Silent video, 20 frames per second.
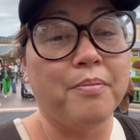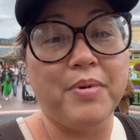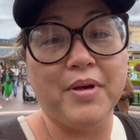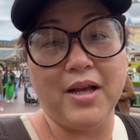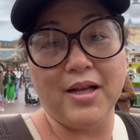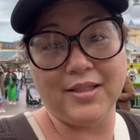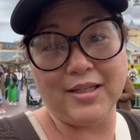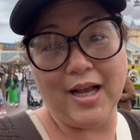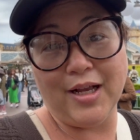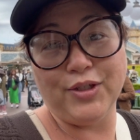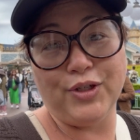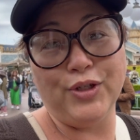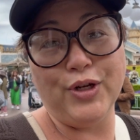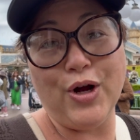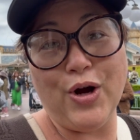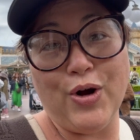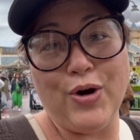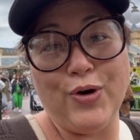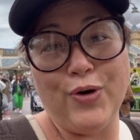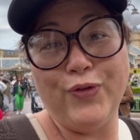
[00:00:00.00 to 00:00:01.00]
Because as you
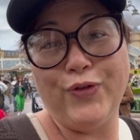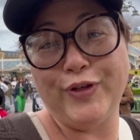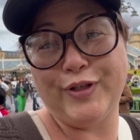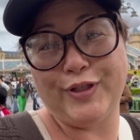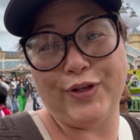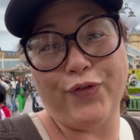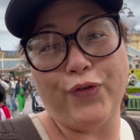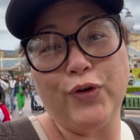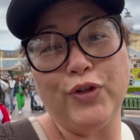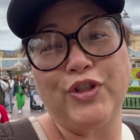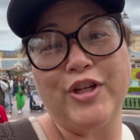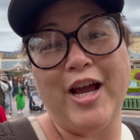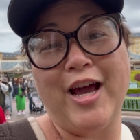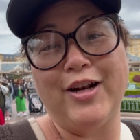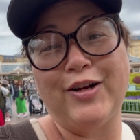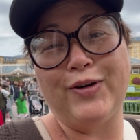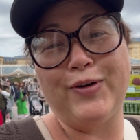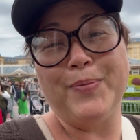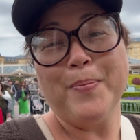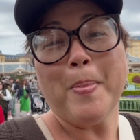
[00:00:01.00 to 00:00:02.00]
know, this is the food
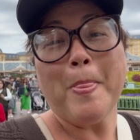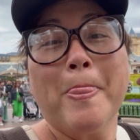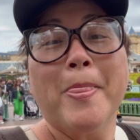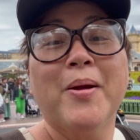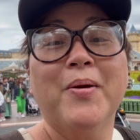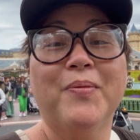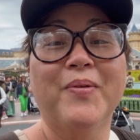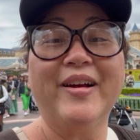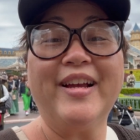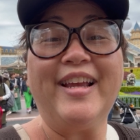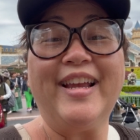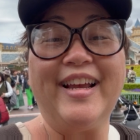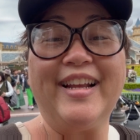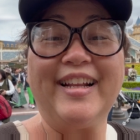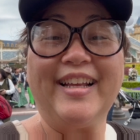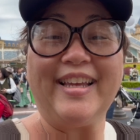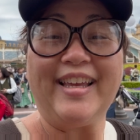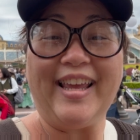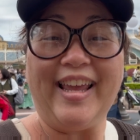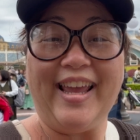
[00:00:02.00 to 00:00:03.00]
channel. We're here
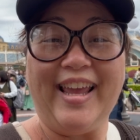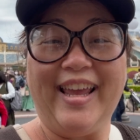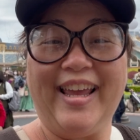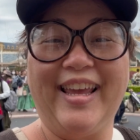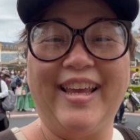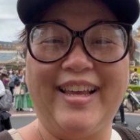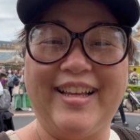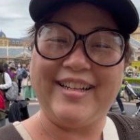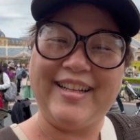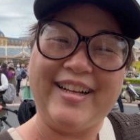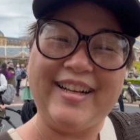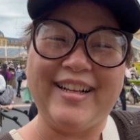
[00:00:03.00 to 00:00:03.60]
to eat.